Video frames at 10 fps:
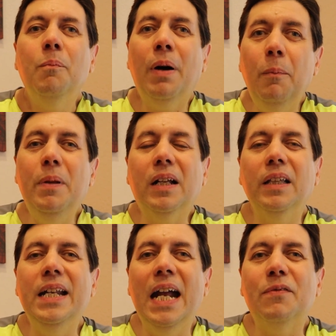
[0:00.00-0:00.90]

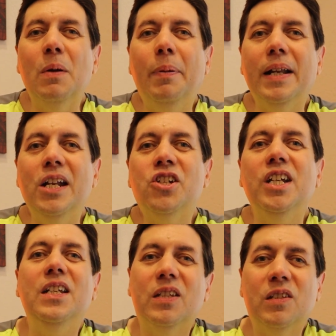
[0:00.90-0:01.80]
publicly to everybody,
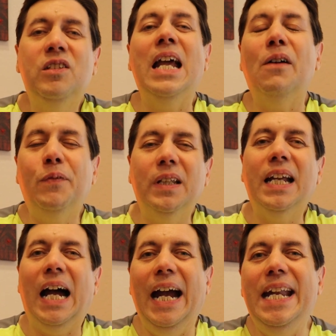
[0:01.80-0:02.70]
she's
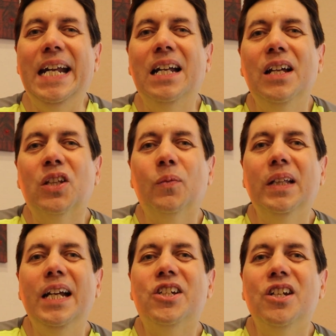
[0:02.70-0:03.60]
definitely hiding another
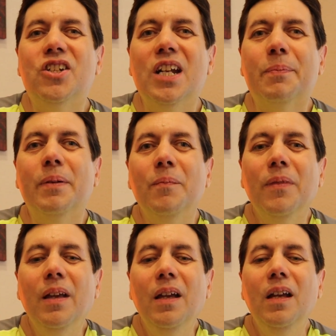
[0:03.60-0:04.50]
relationship.
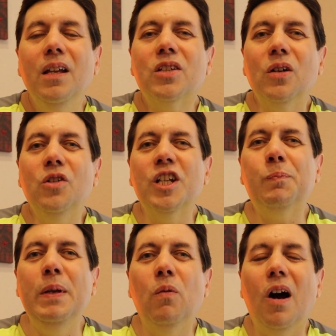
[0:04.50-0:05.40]
So
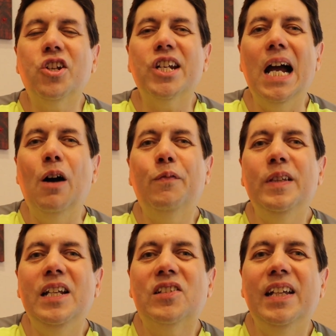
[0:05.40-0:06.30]
just be watching out for
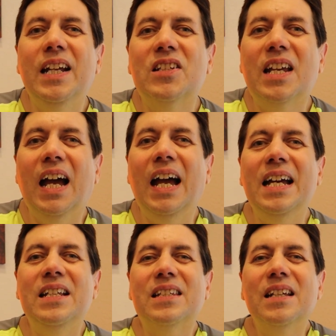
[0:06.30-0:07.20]
these things,
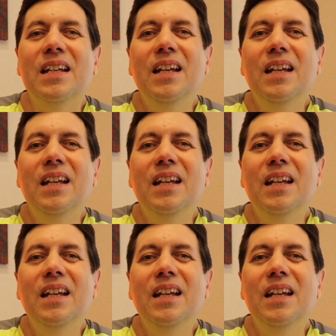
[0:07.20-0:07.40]
guys.